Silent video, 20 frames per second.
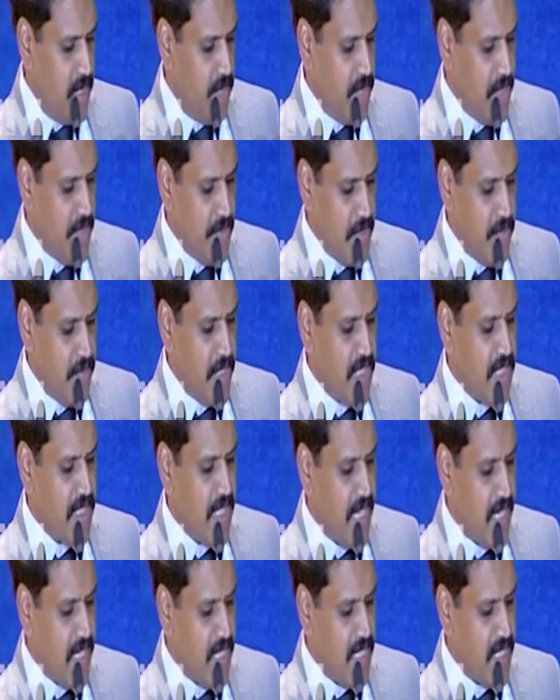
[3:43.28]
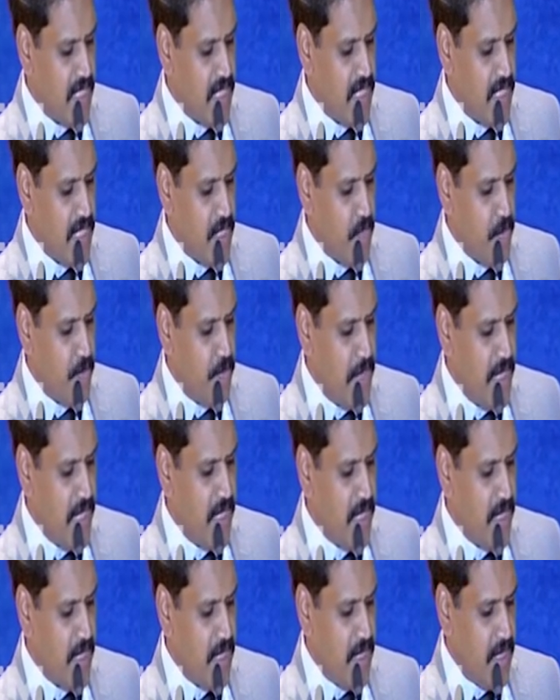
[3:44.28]
We will work tirelessly to build
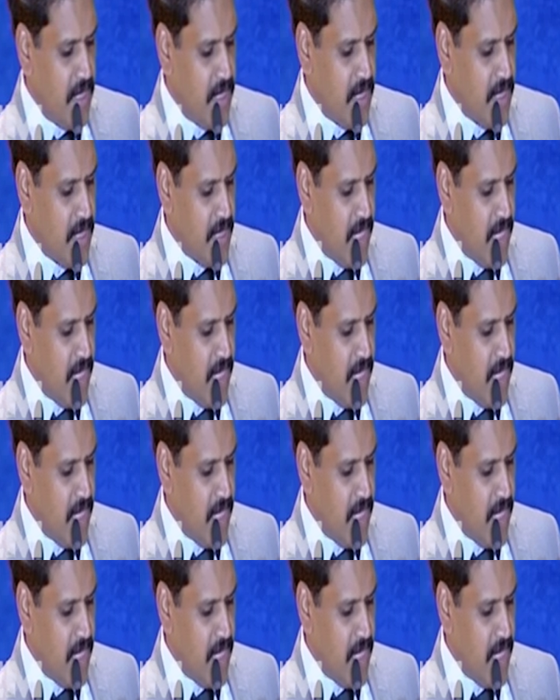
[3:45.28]
the